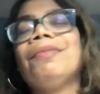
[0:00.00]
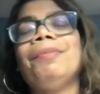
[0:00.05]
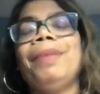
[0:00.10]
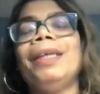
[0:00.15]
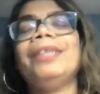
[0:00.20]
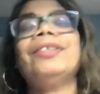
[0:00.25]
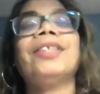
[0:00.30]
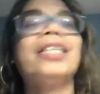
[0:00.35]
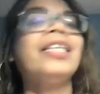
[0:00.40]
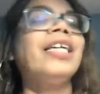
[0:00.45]

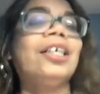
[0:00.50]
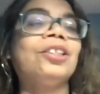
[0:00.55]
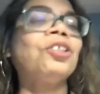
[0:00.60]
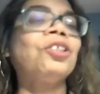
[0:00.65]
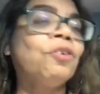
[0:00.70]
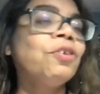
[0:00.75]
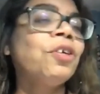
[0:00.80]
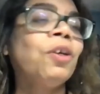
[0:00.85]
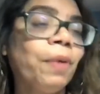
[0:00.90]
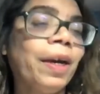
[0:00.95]
basically are
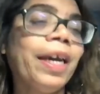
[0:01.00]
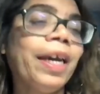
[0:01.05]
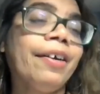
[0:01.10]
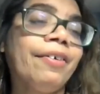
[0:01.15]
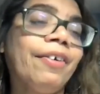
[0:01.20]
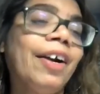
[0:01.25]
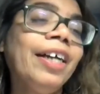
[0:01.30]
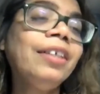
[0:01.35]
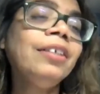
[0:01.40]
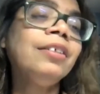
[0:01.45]
thrown away,
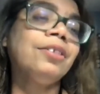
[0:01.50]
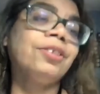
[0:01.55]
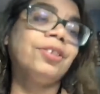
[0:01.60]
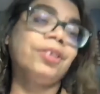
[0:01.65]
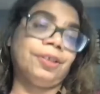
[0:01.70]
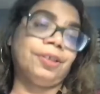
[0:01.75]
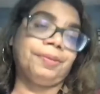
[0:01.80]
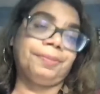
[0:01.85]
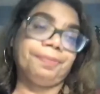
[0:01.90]
right? So.